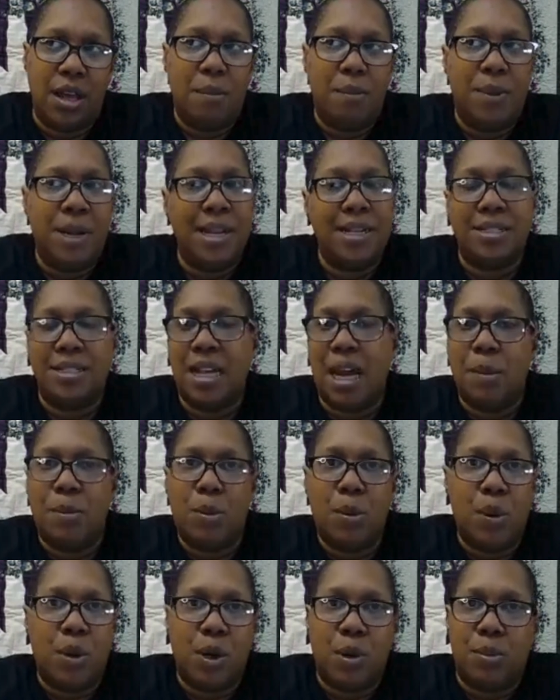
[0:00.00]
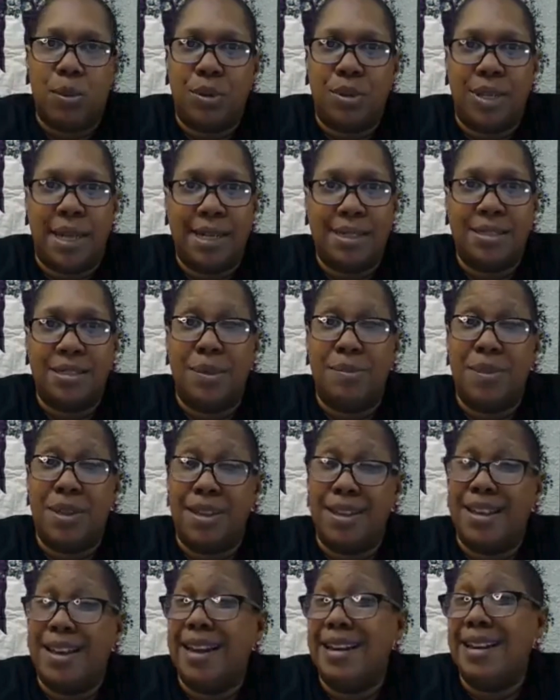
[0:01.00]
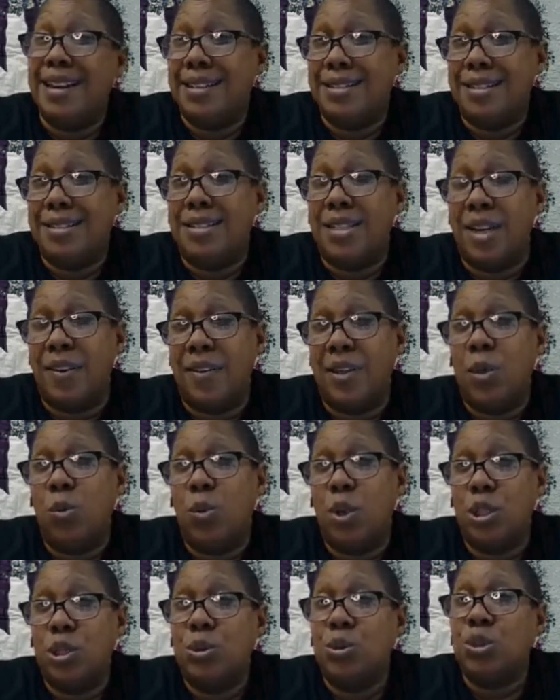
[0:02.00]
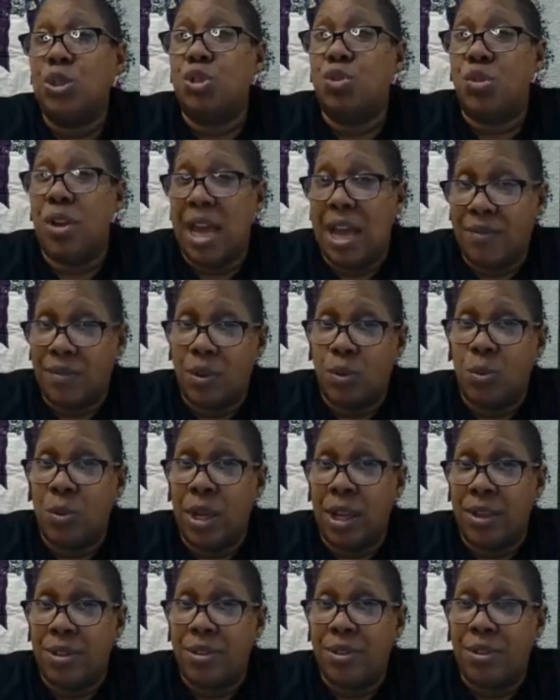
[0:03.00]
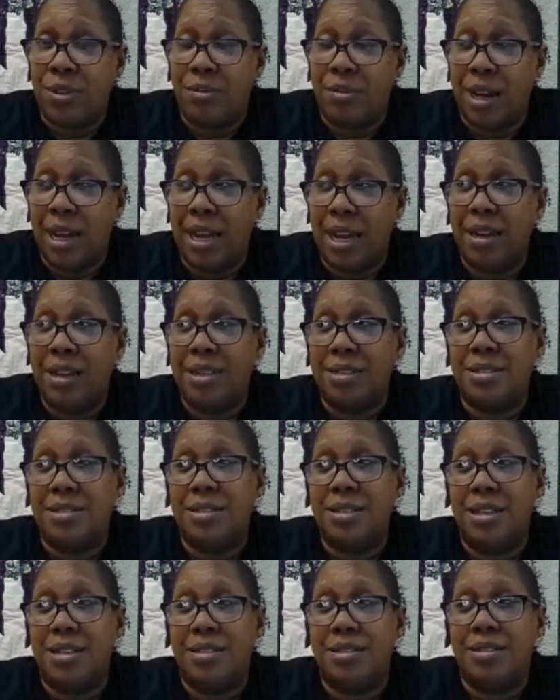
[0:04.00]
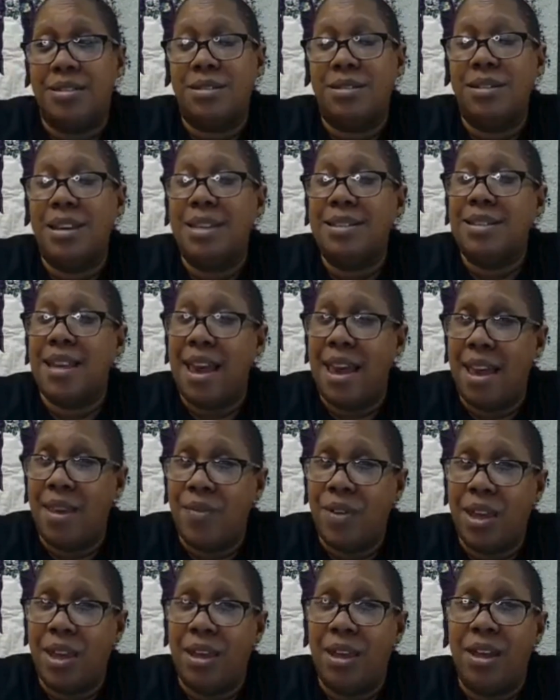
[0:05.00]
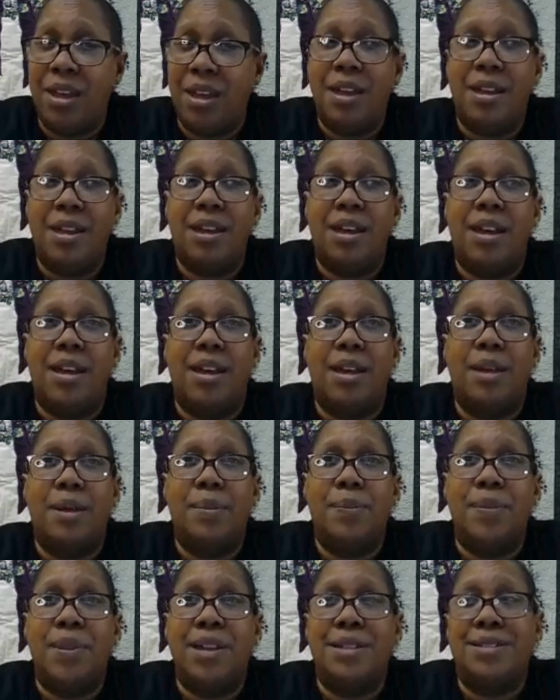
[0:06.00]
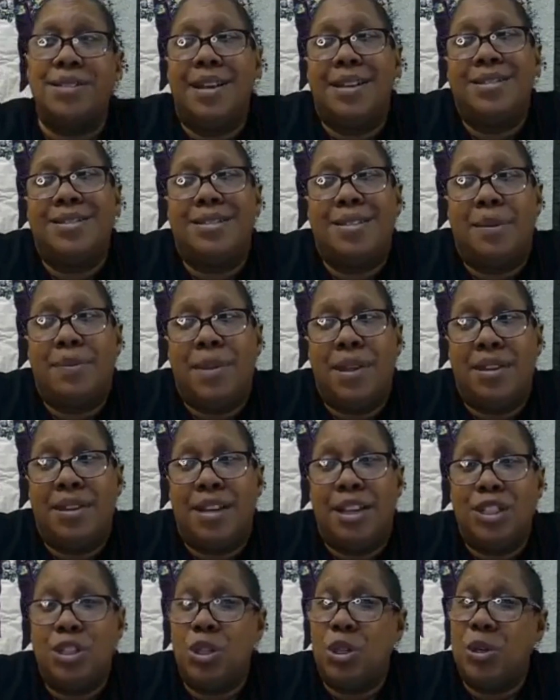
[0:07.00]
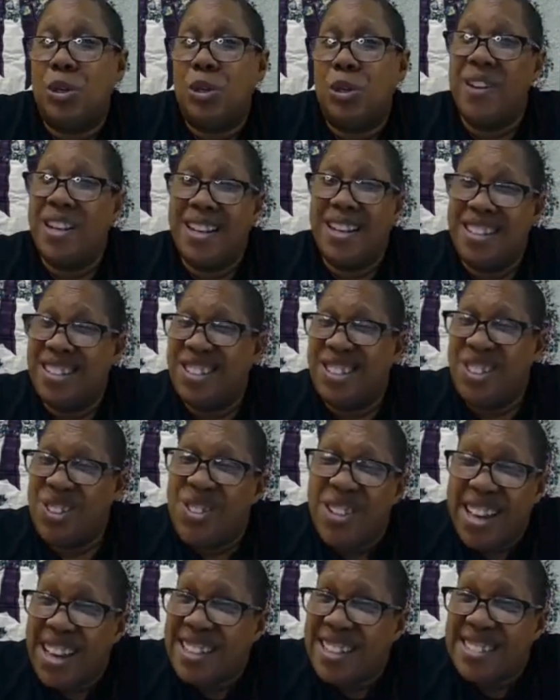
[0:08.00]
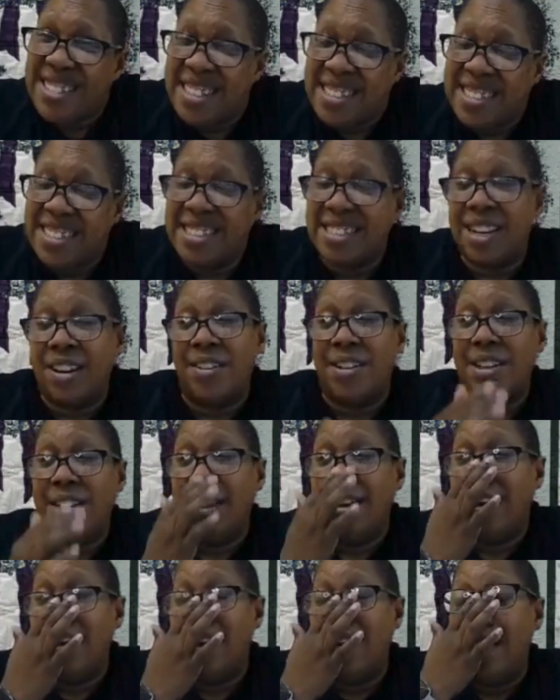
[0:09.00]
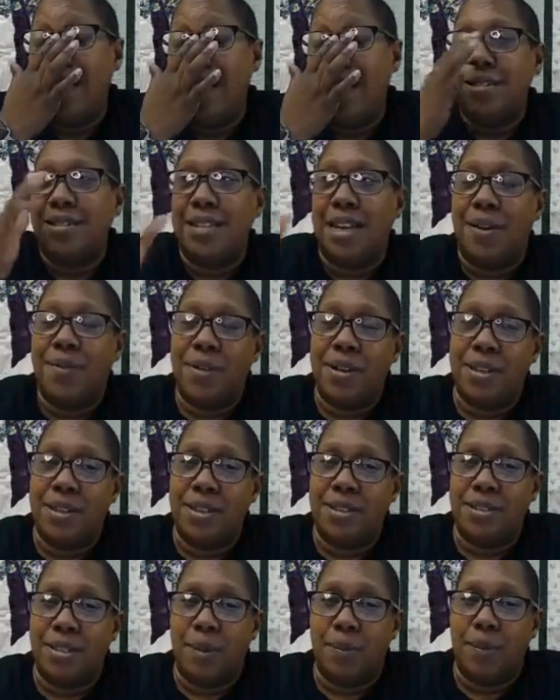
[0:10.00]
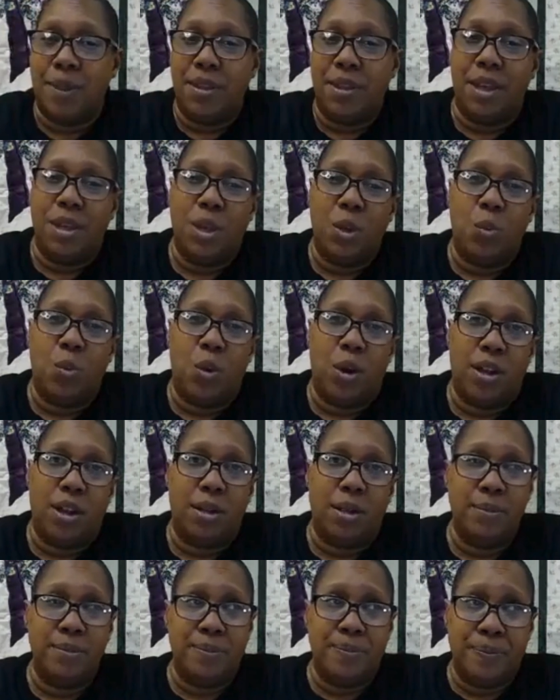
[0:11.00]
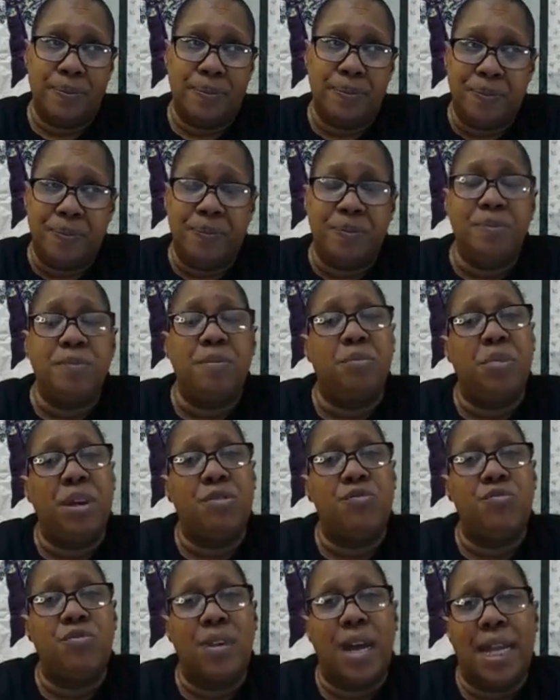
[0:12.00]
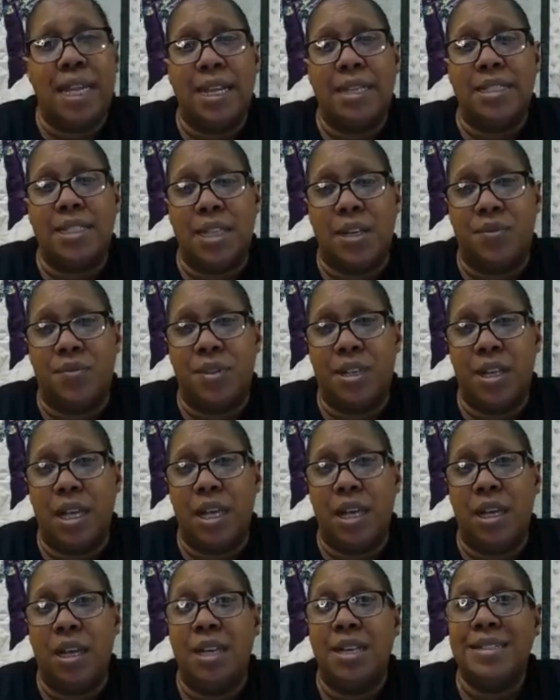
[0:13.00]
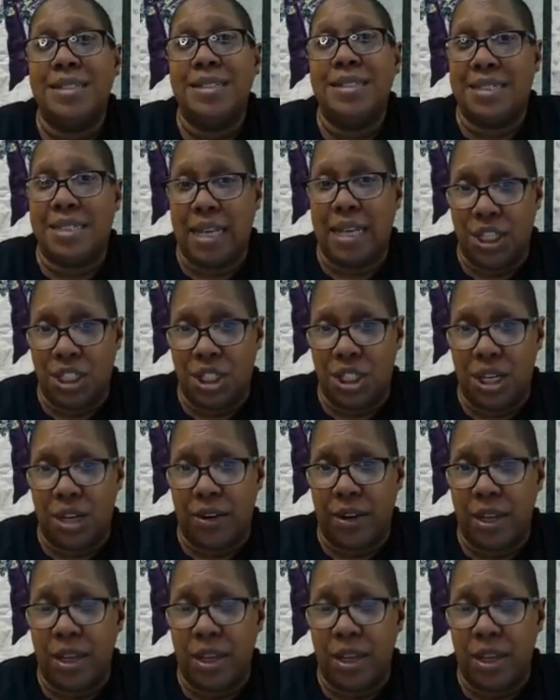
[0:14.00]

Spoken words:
But it's not portable like something that I necessarily want to travel with, right? It's heavy. It's not something that you can fit in a suitcase necessarily. It's definitely something that you want to be relatively stationary.